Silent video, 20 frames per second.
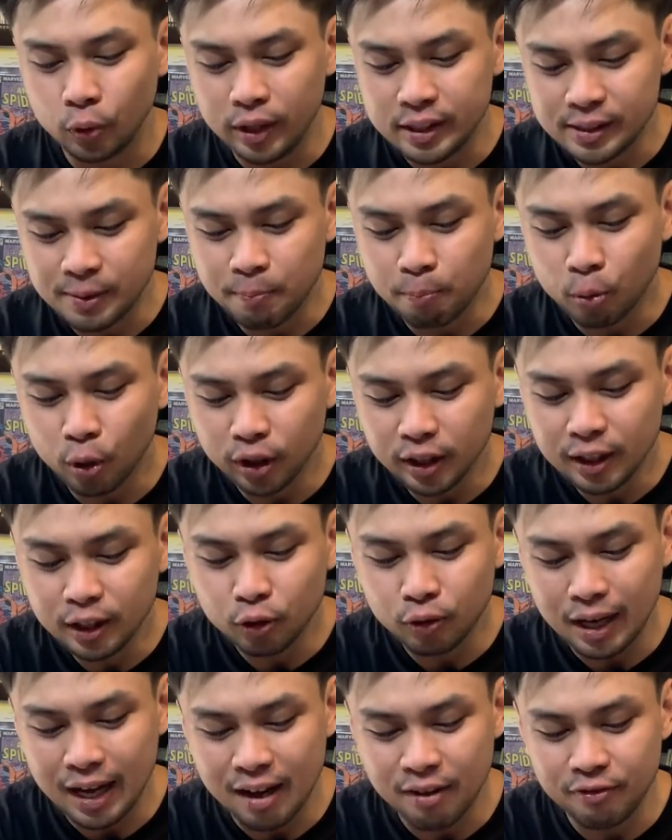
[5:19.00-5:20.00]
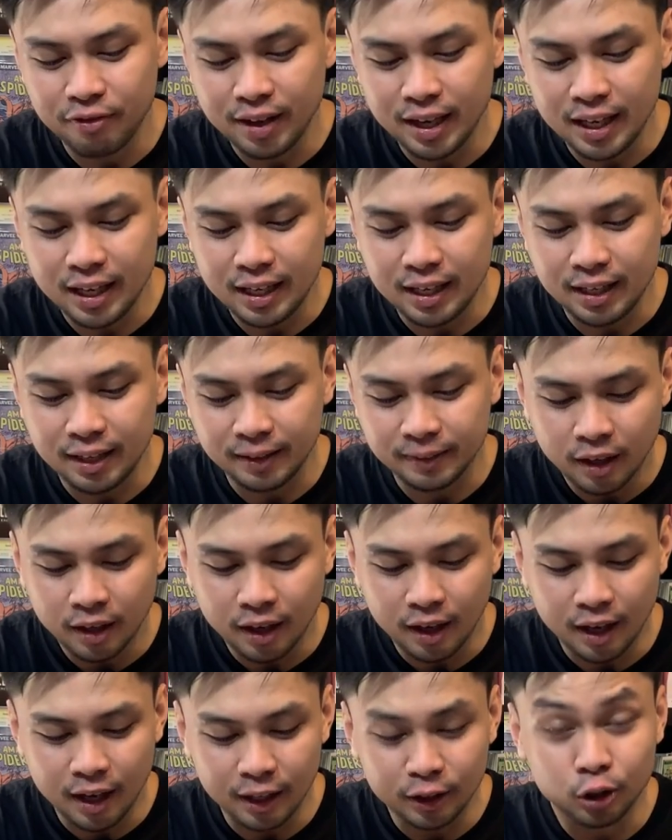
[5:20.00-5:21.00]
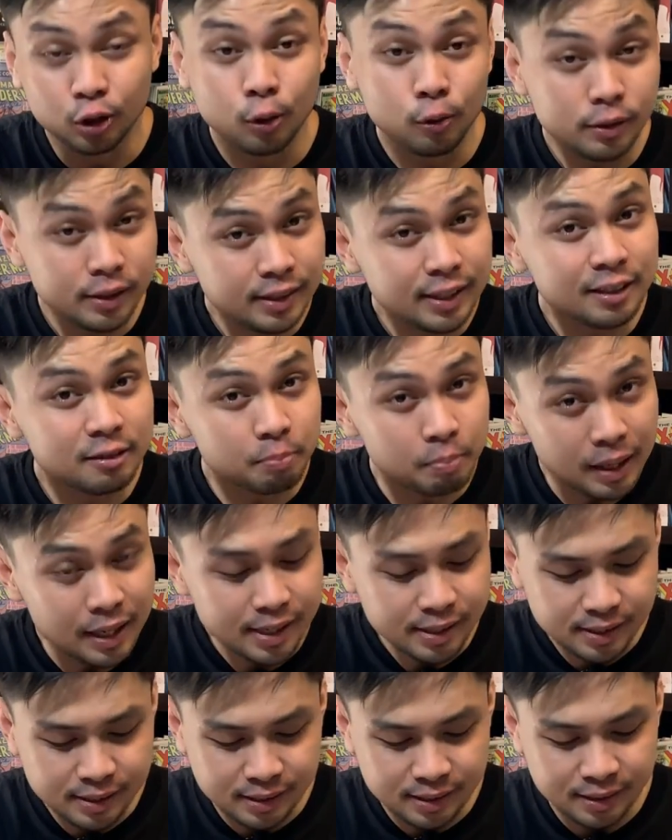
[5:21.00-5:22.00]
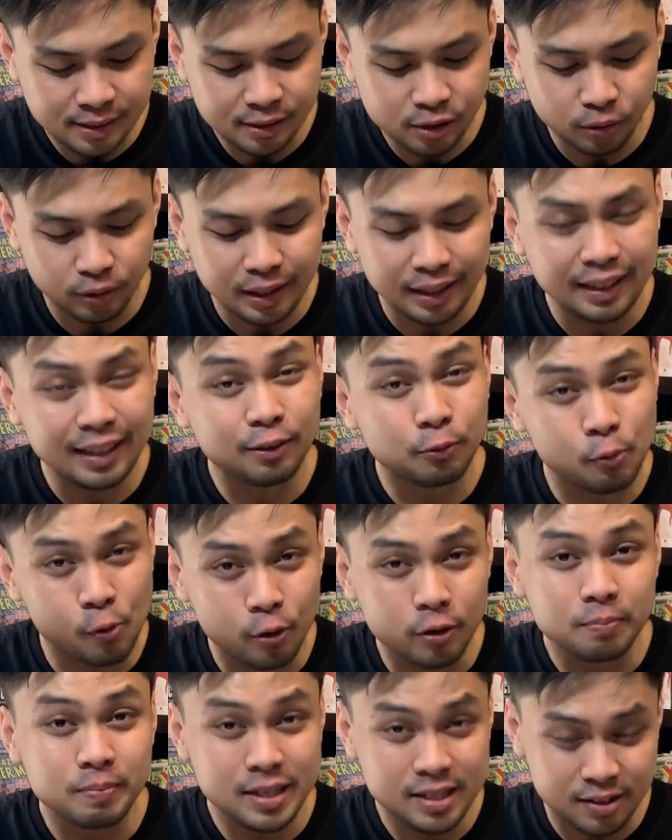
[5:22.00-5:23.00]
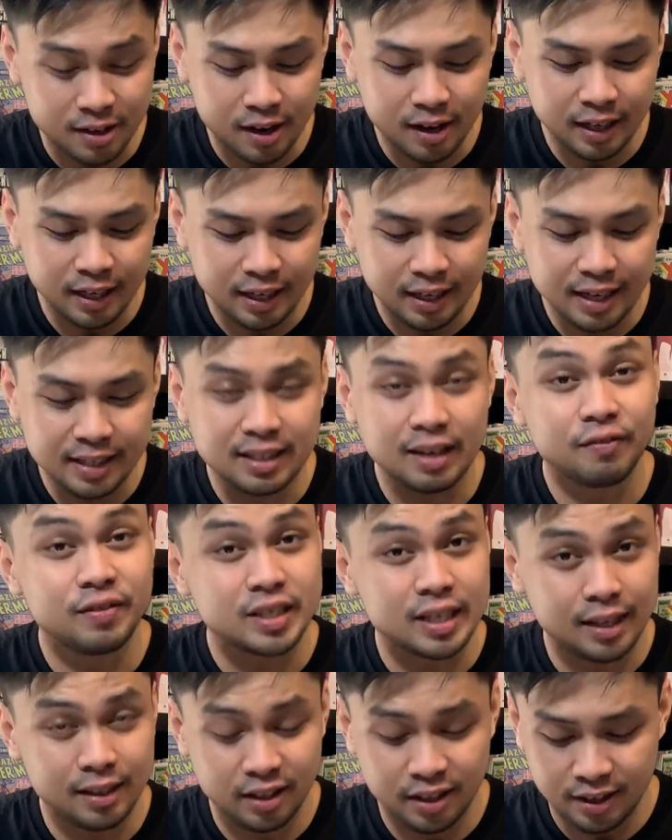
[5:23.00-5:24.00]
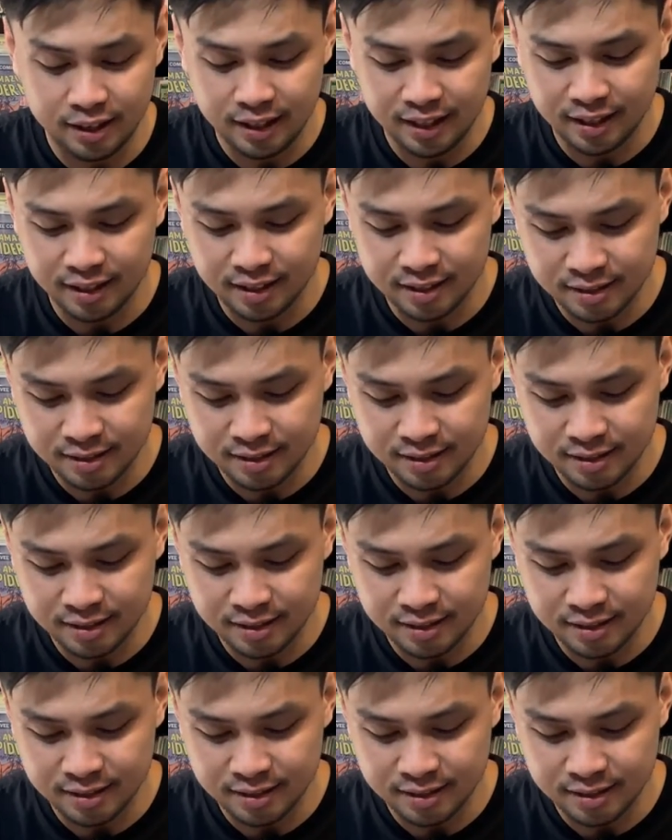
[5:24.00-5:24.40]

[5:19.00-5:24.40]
it's important to have a toasted base so that it won't be soggy, as I've said earlier.